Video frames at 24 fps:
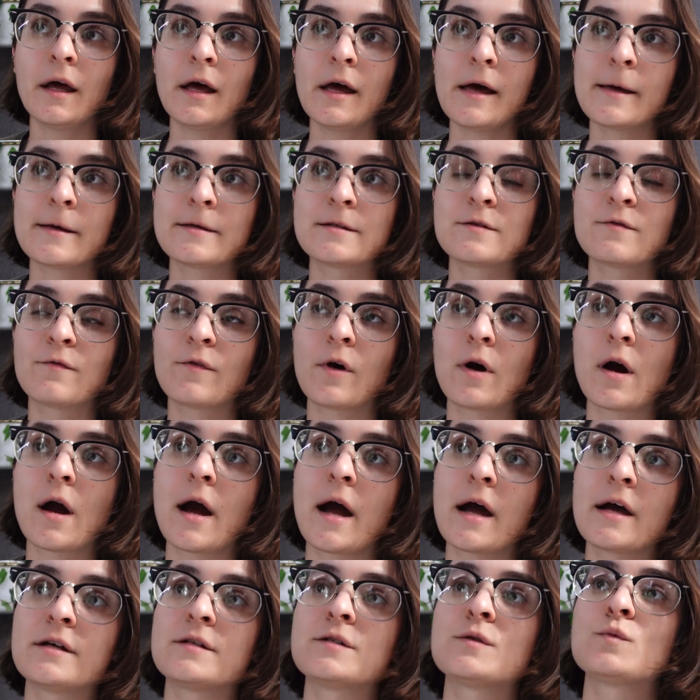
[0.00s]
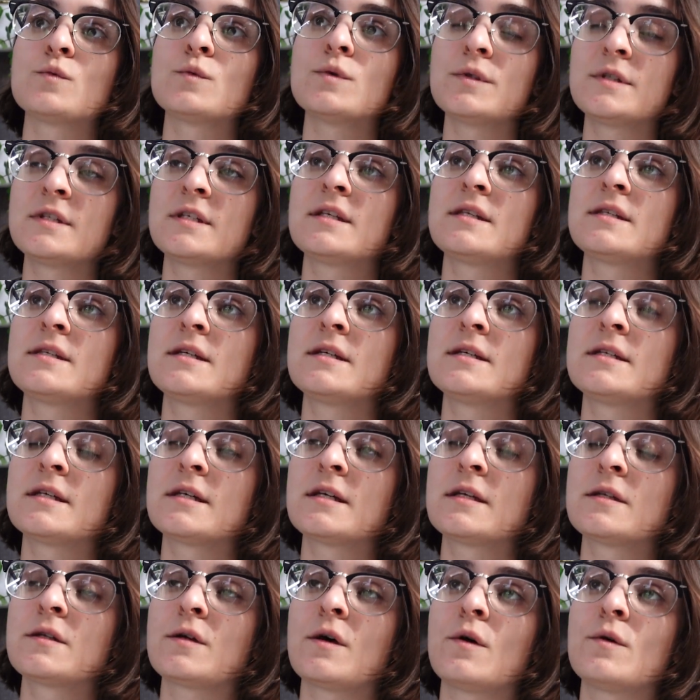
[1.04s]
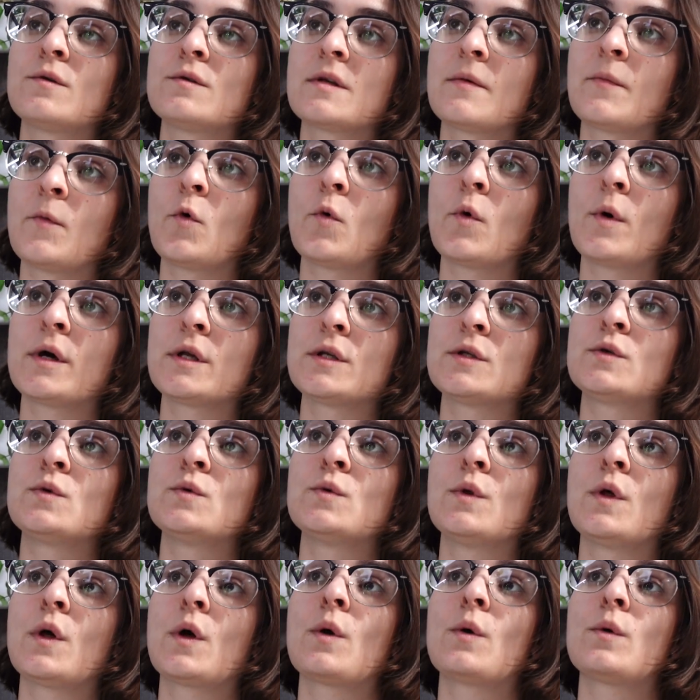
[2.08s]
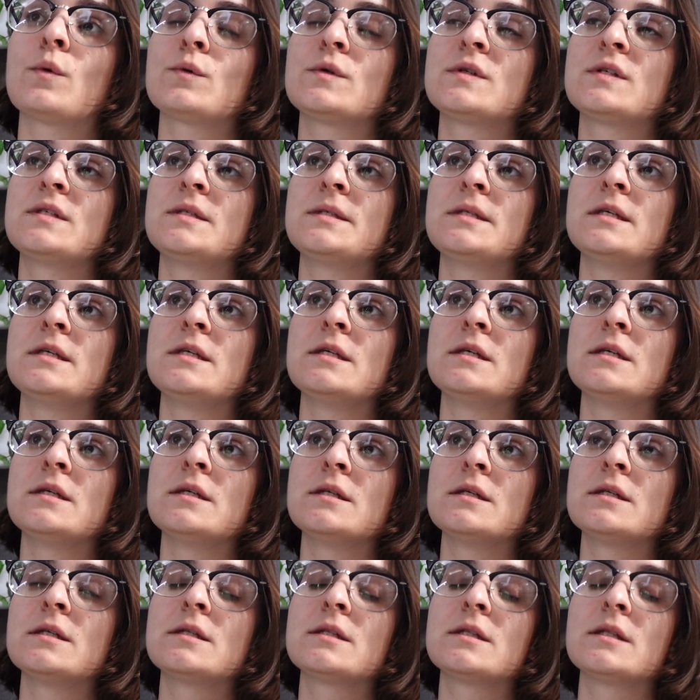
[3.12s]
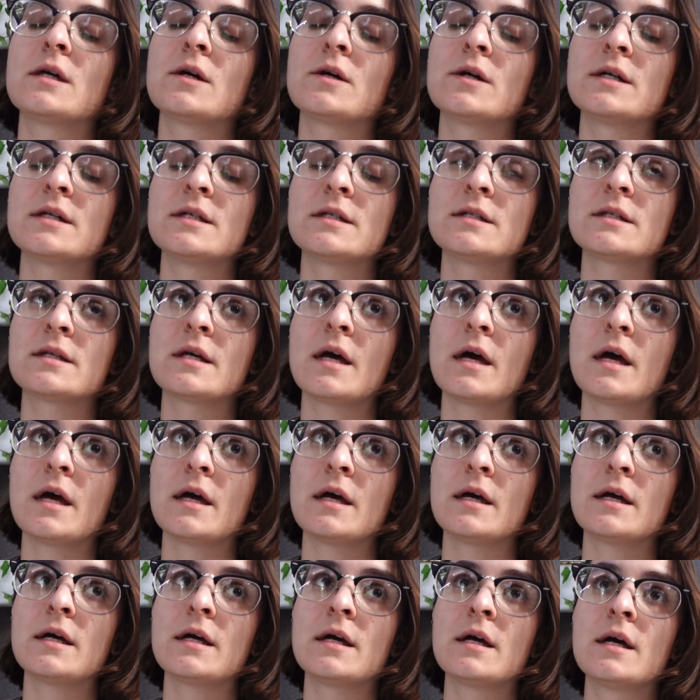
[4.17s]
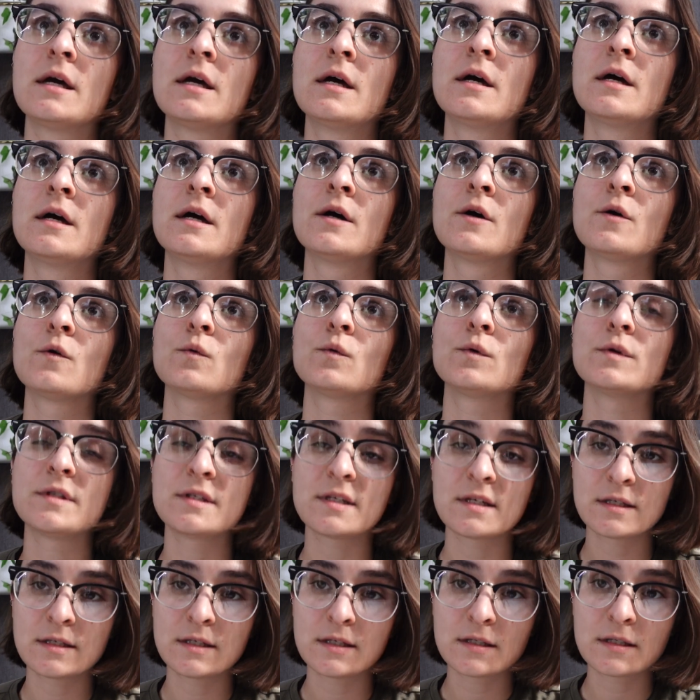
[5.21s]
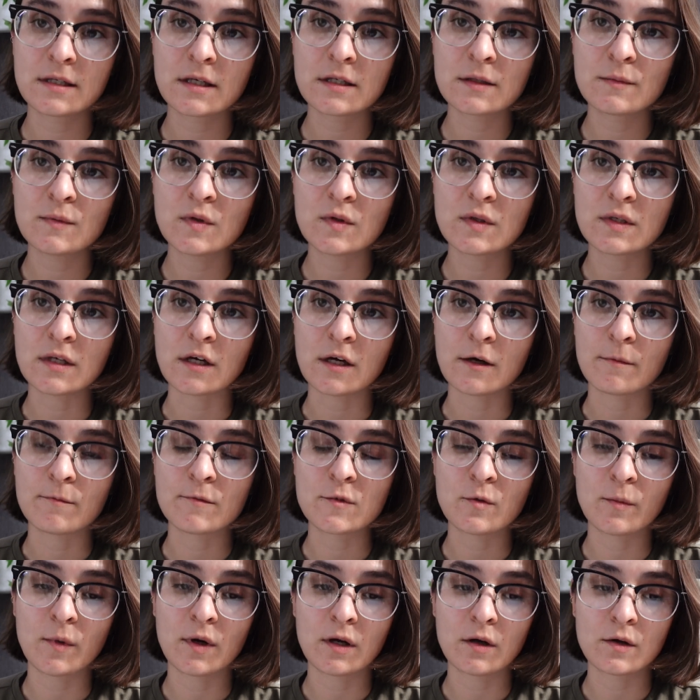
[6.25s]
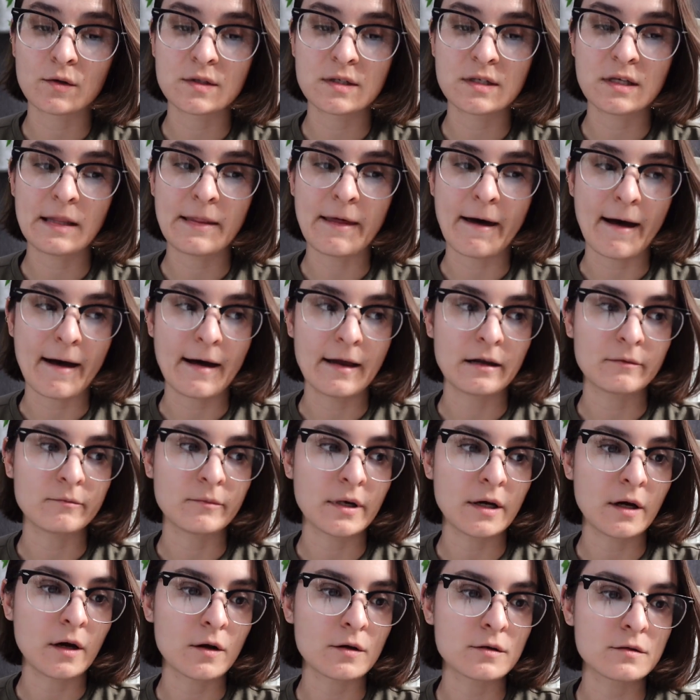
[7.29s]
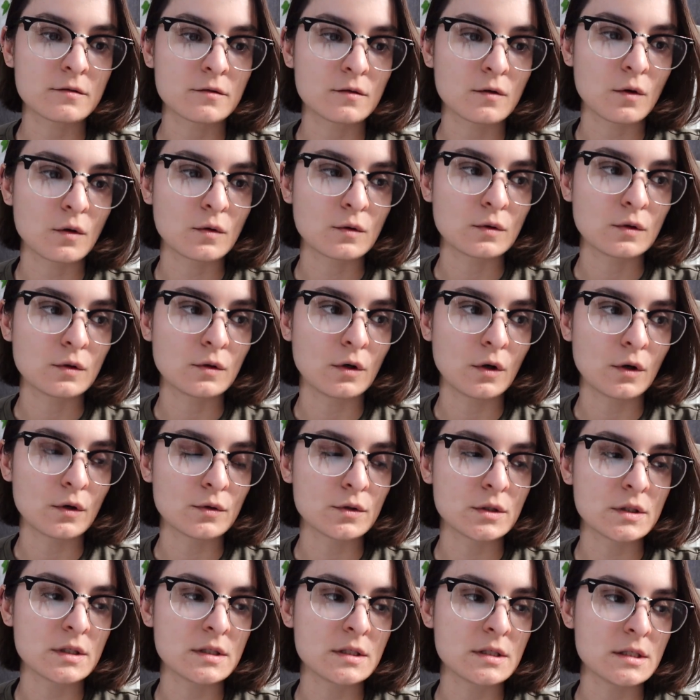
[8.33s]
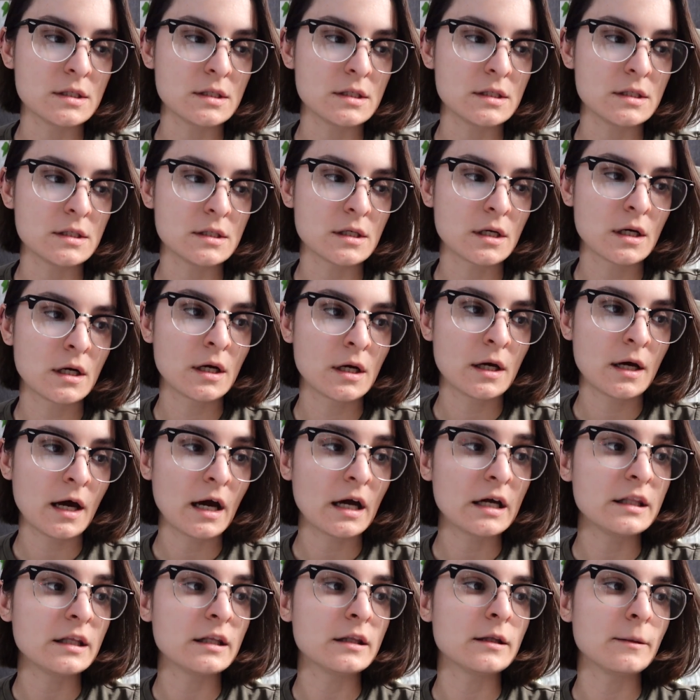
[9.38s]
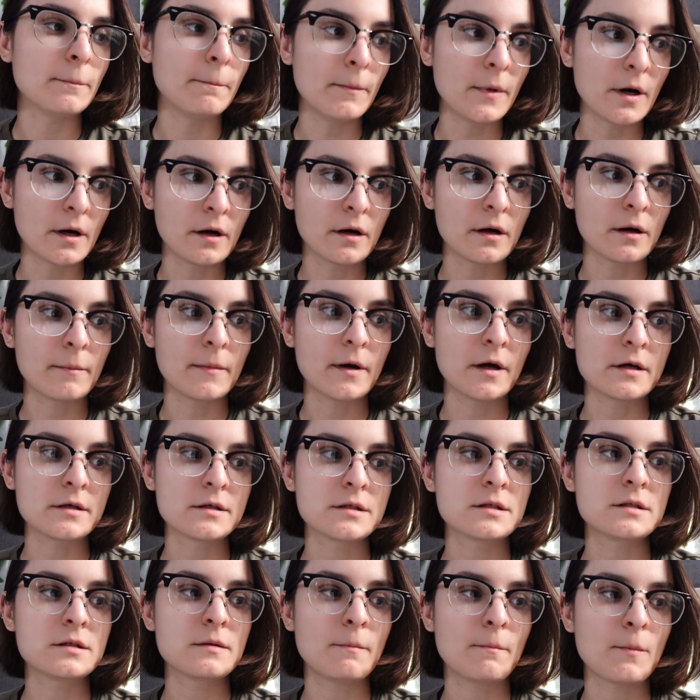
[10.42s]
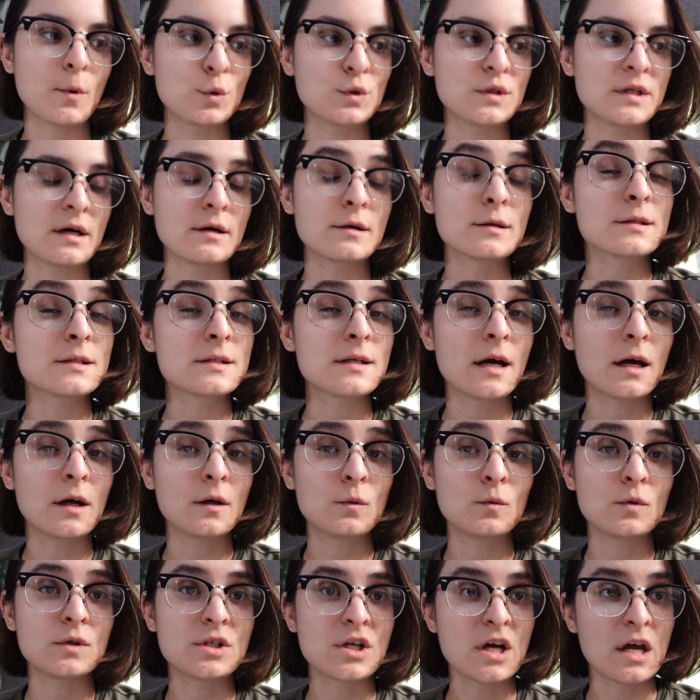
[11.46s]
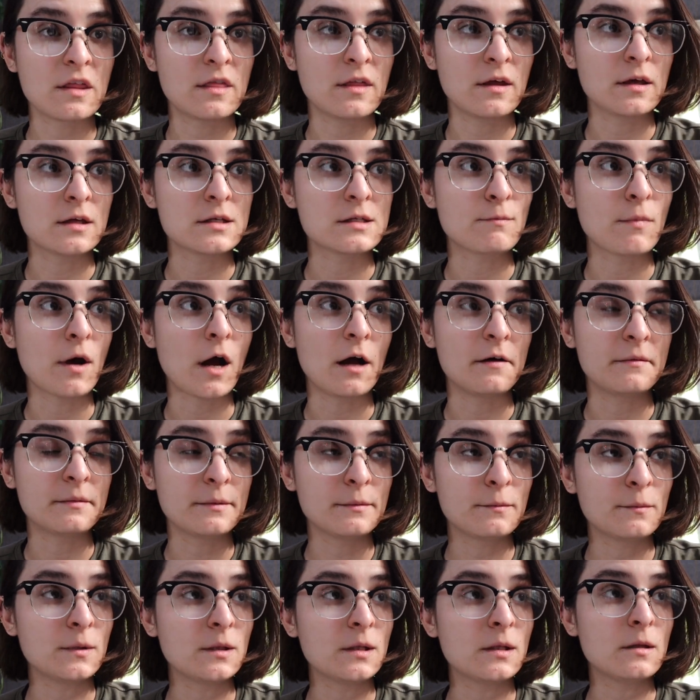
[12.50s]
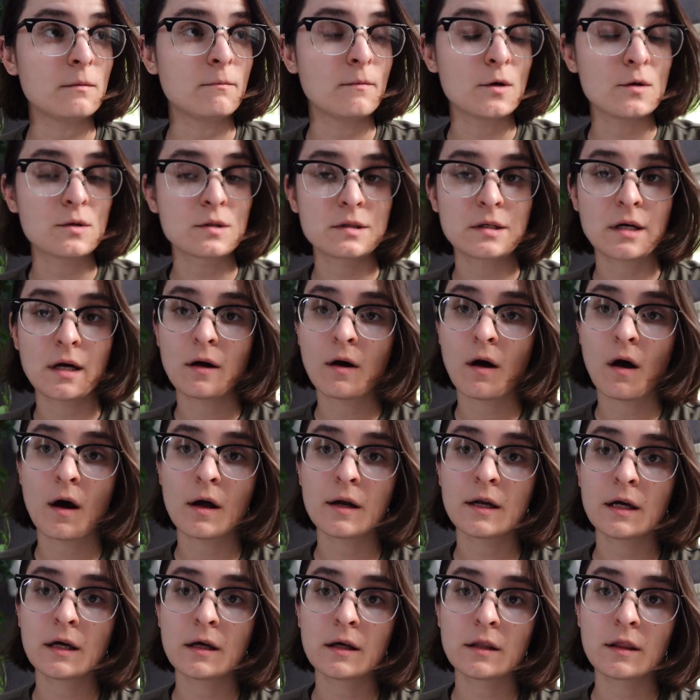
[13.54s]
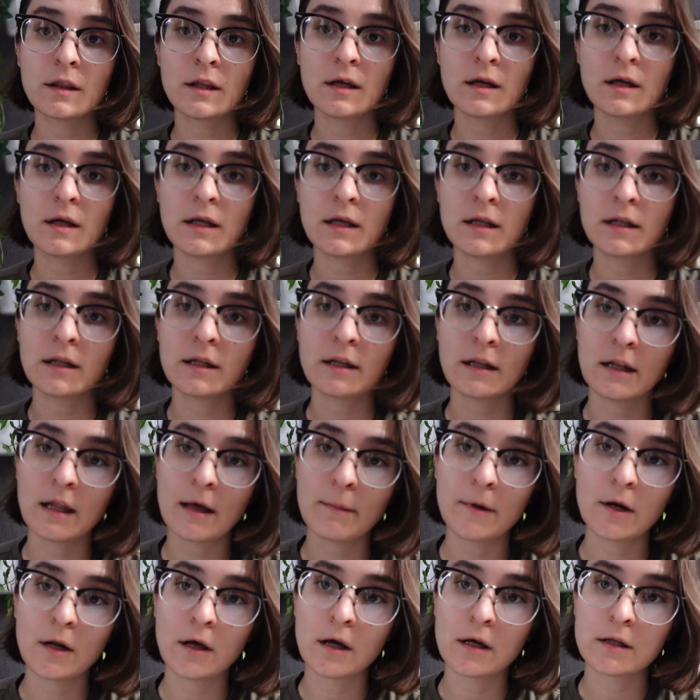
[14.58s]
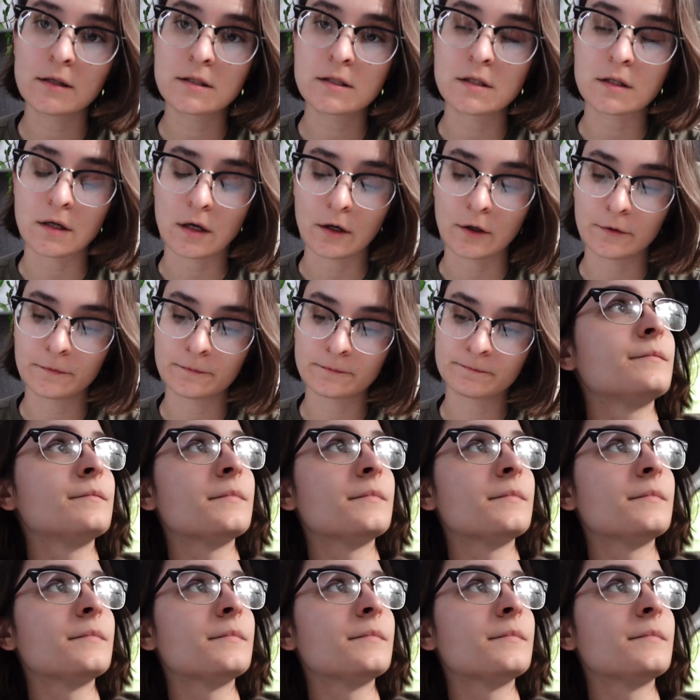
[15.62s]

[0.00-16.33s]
as far as Route 66 goes, I'm going to go see, there is a Route 66 museum, so I'm going to go see that, and I might also go see, I think, the Munger Moss motel sign, which I think is probably the most iconic thing in Lebanon, so.